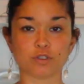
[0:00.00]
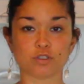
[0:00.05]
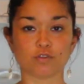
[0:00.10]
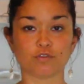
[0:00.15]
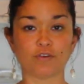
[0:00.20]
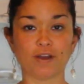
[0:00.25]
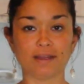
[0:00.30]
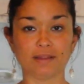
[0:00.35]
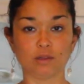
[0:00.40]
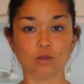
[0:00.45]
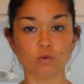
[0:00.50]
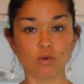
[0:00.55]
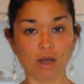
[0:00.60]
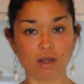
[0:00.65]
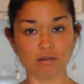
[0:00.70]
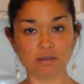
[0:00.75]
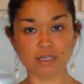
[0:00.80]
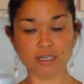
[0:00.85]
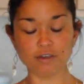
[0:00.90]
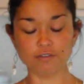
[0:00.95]
to find
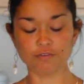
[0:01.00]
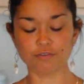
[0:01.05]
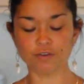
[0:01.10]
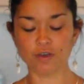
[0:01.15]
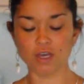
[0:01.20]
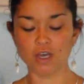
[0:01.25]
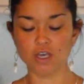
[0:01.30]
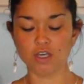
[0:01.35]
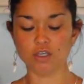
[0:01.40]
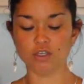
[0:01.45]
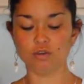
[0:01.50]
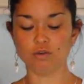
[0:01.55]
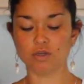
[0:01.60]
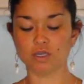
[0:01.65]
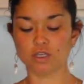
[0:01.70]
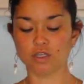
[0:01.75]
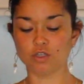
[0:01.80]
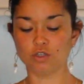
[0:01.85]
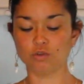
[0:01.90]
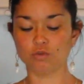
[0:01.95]
luau leaf, you
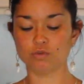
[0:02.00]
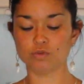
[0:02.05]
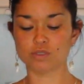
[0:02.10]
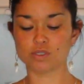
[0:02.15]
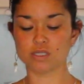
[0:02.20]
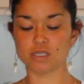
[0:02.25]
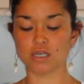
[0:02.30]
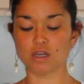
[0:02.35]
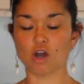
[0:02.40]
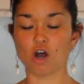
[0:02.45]
can use the